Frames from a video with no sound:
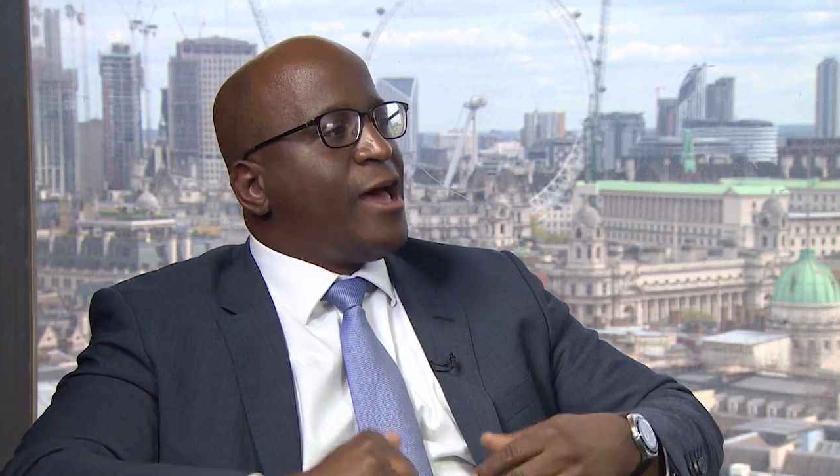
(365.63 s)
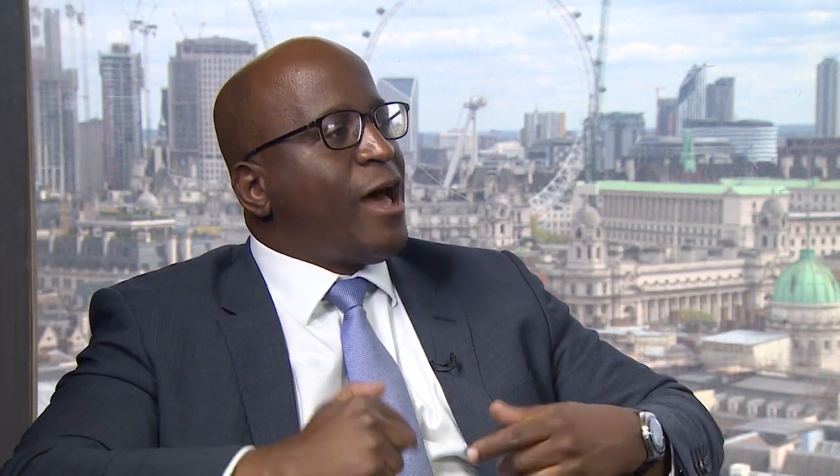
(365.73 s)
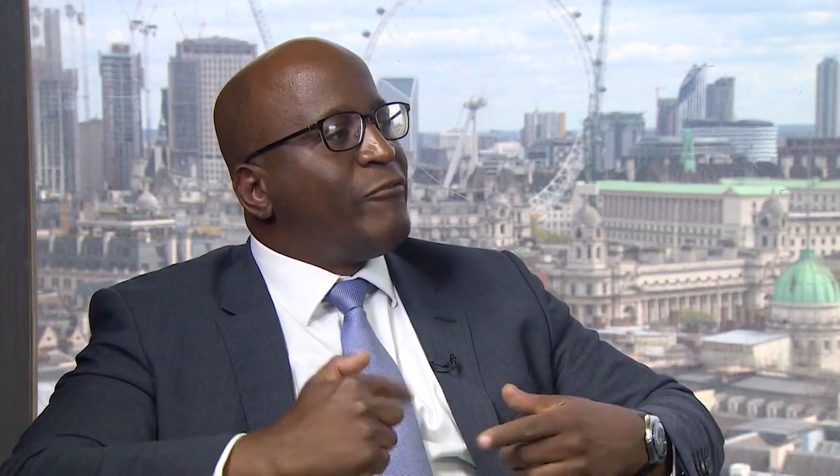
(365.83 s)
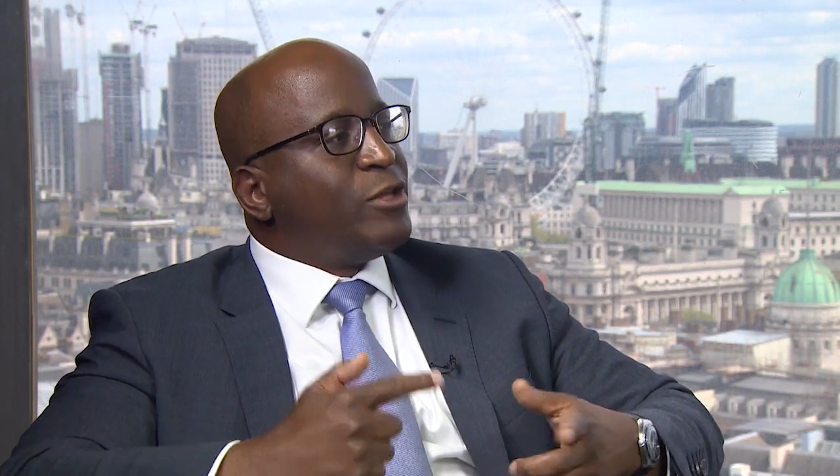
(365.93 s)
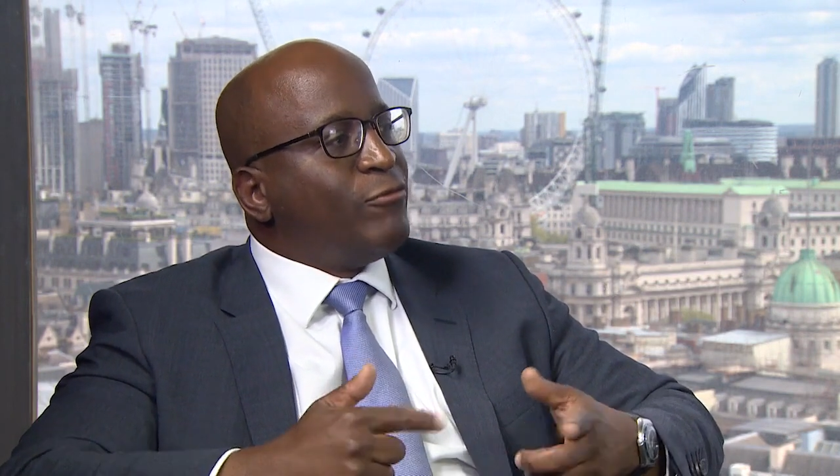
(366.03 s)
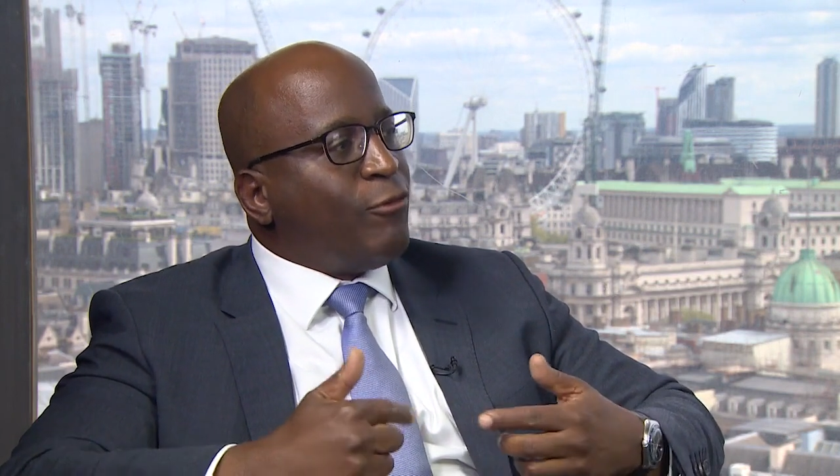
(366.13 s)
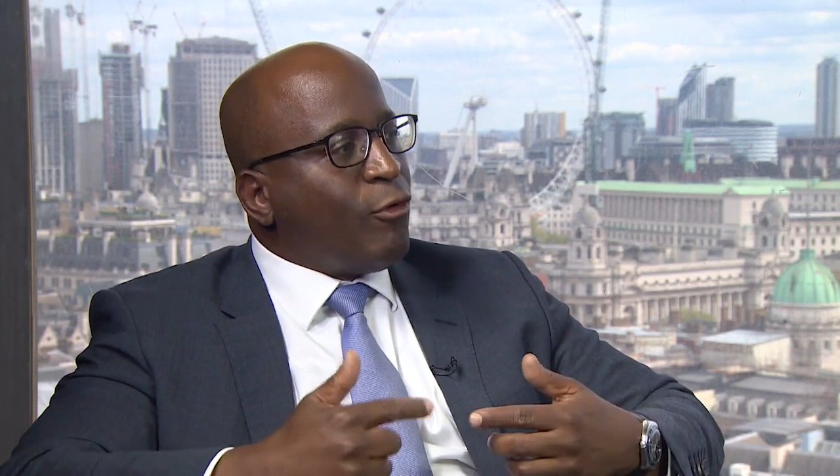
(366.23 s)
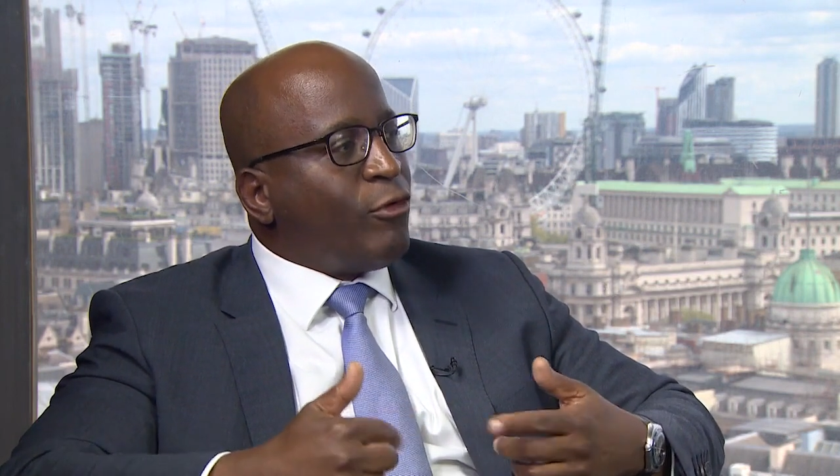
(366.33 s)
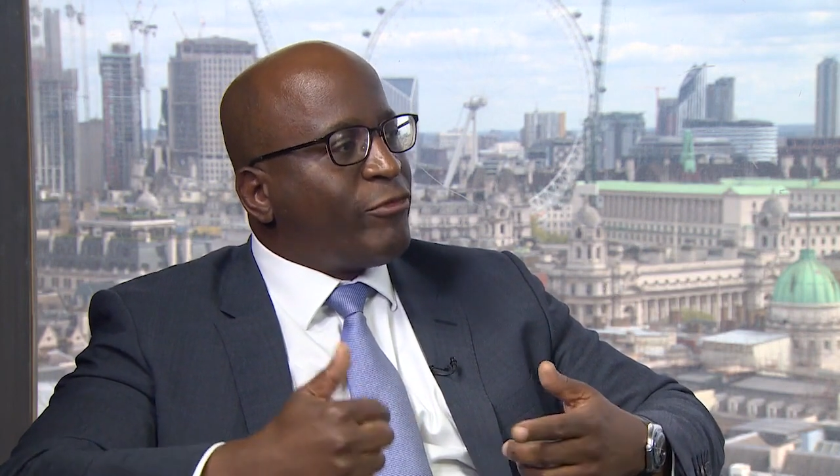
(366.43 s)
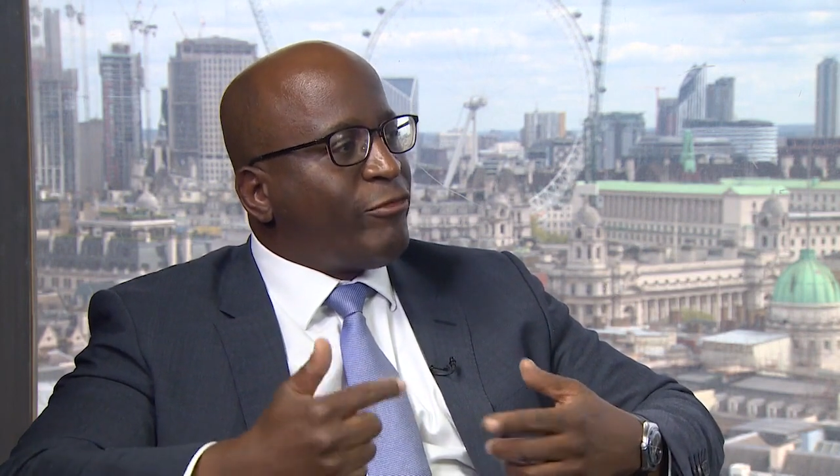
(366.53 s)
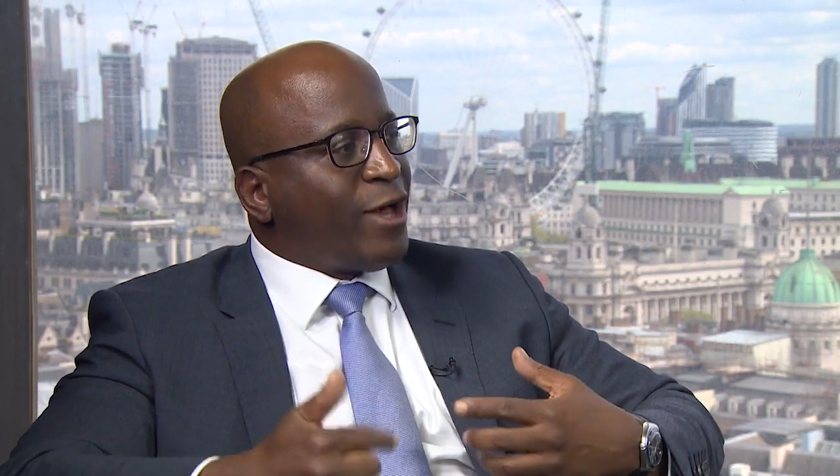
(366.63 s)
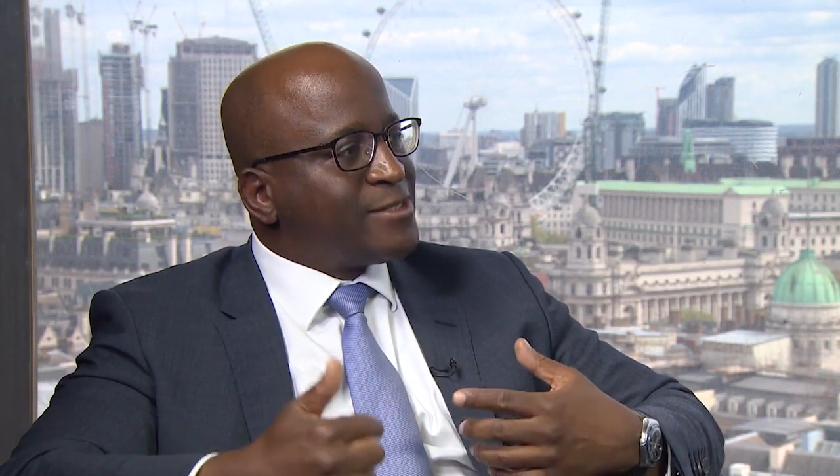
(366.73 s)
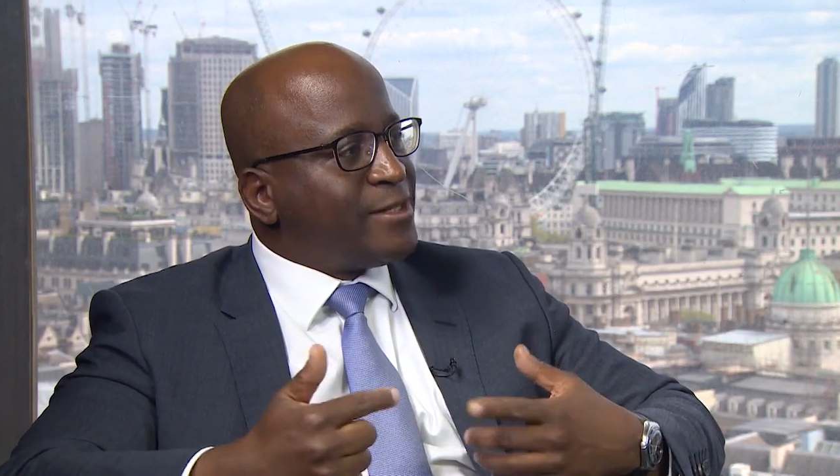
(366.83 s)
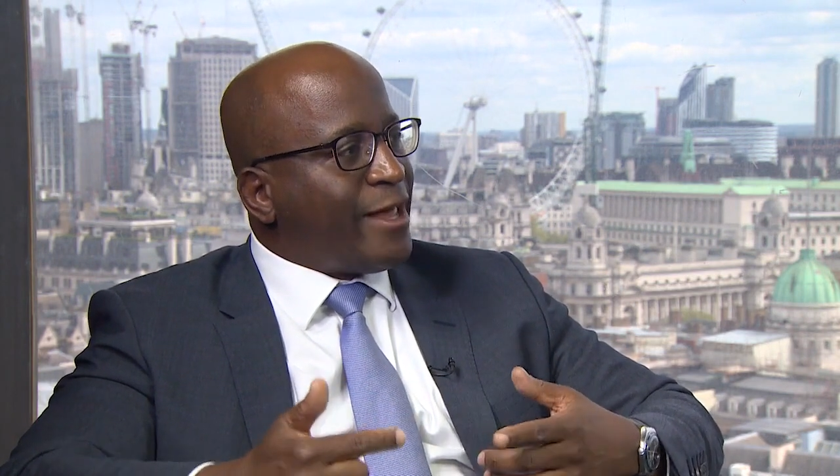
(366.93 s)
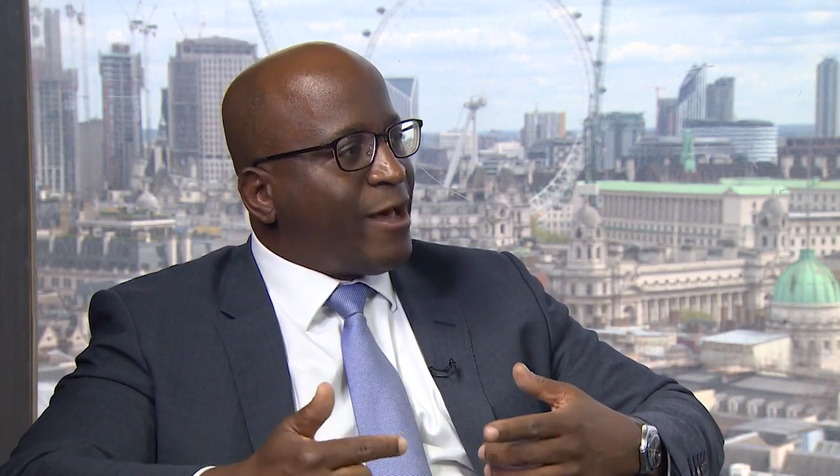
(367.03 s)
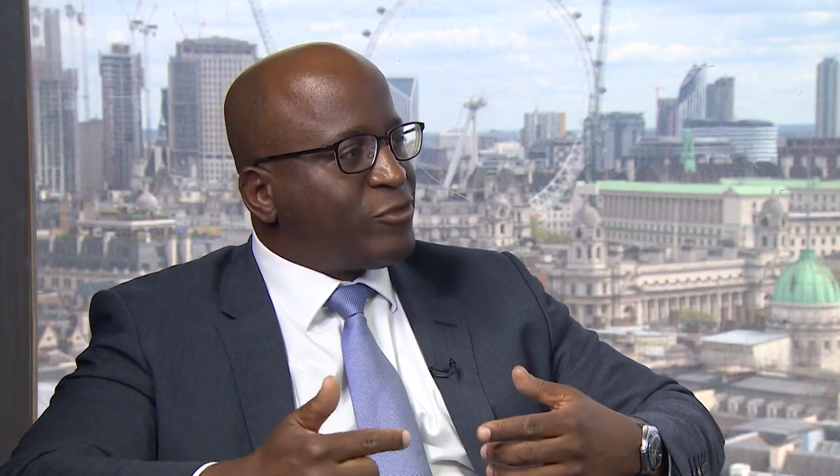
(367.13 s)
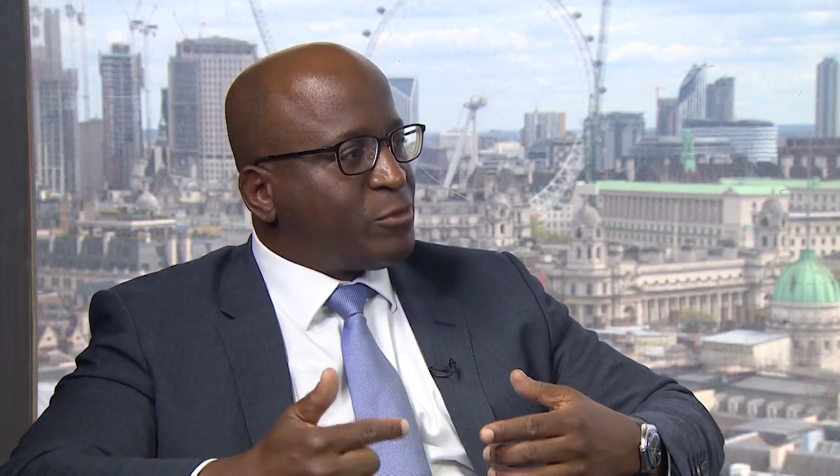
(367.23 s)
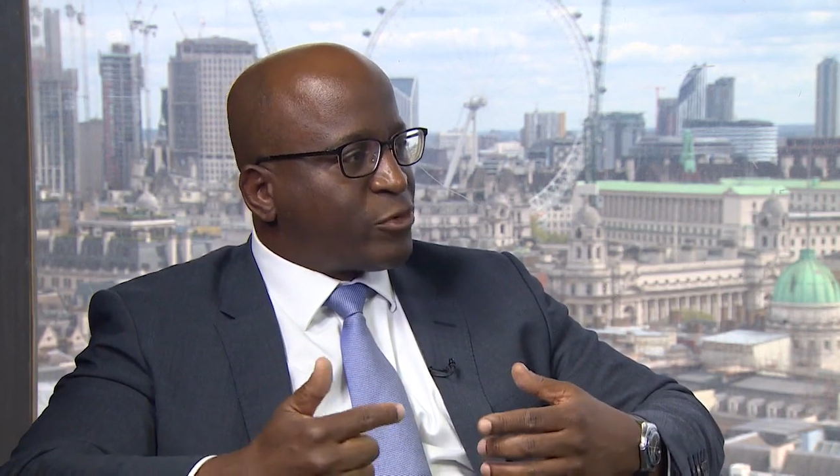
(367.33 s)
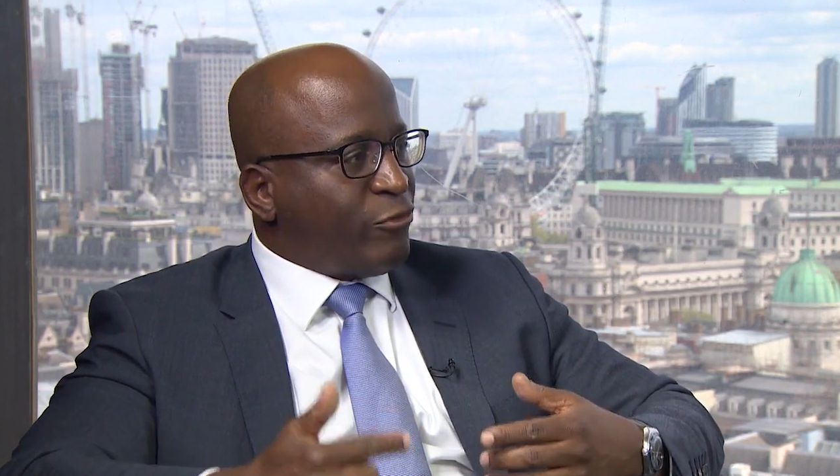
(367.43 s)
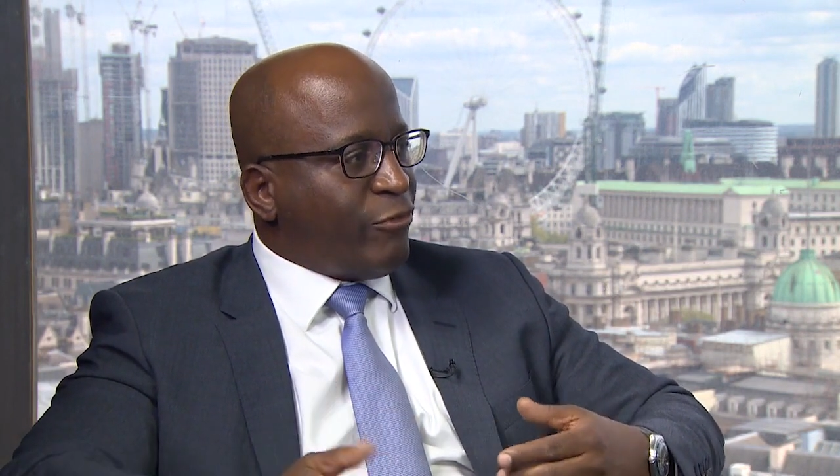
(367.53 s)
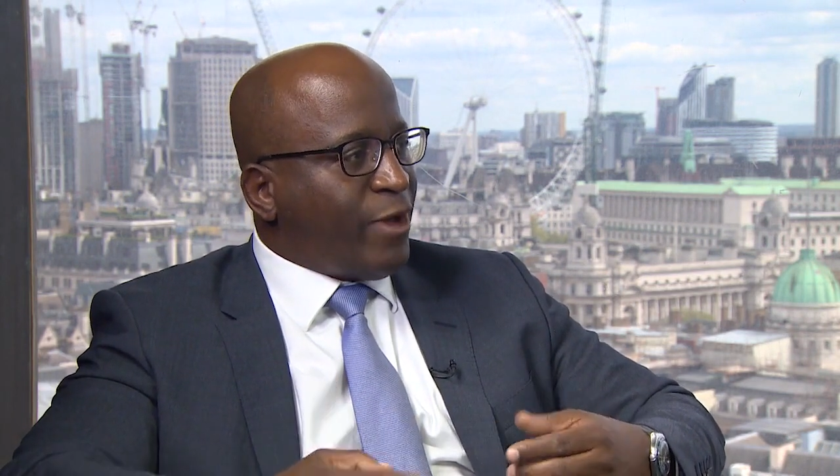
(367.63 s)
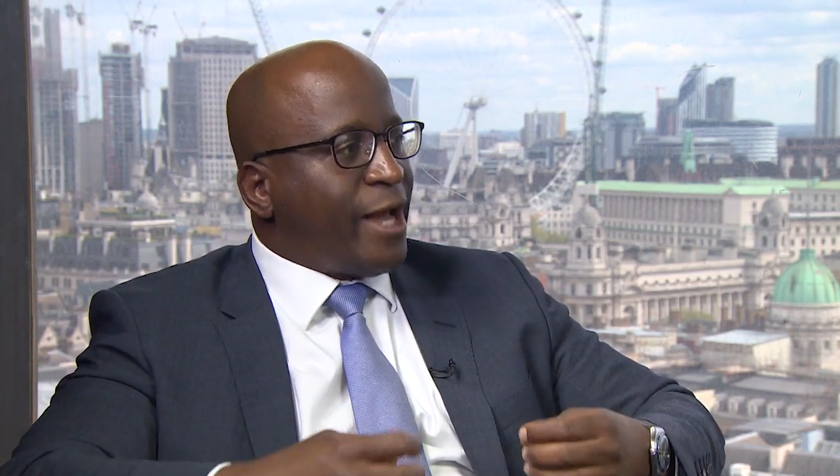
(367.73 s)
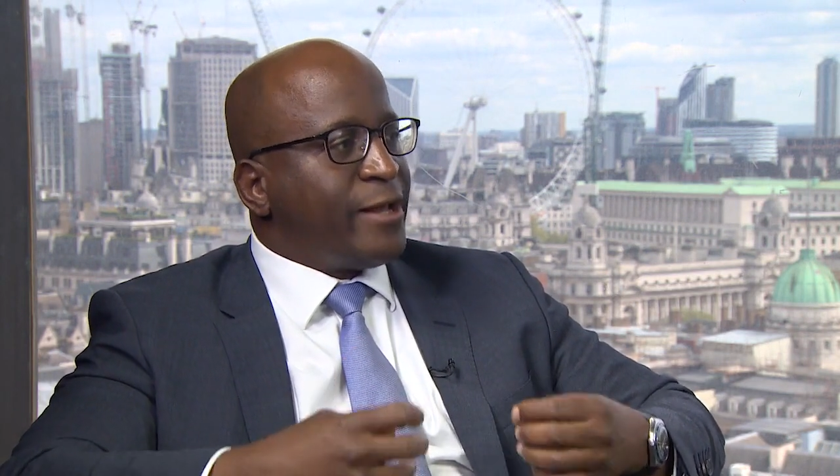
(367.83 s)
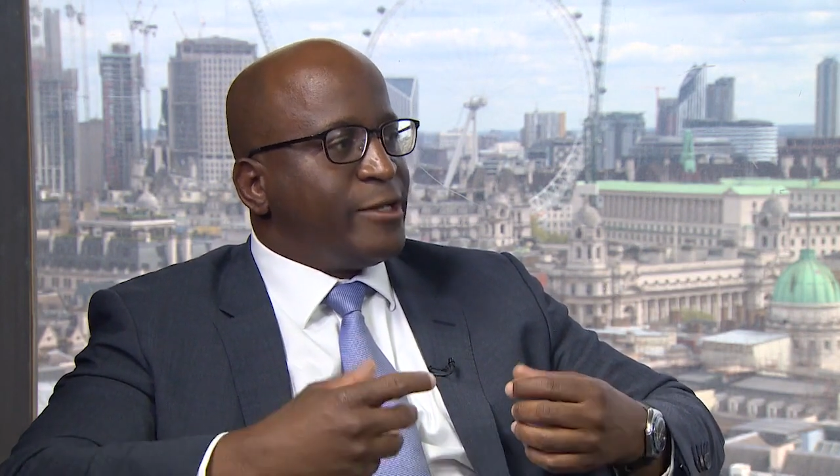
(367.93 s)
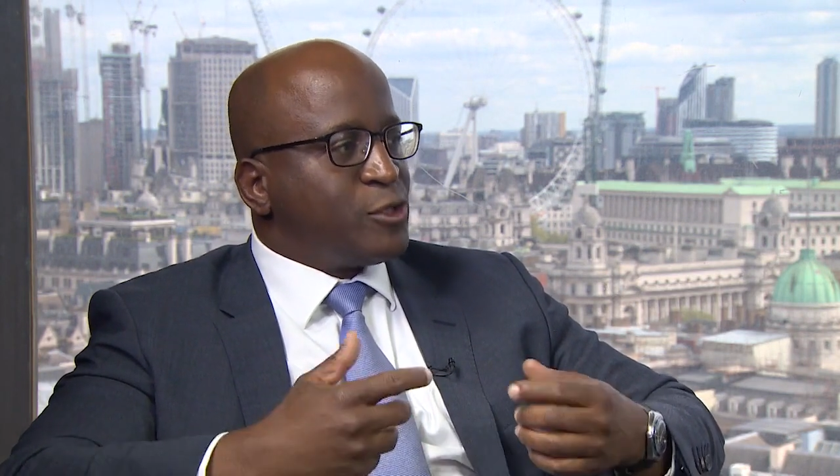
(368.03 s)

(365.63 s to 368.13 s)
haven't evolved fast enough to provide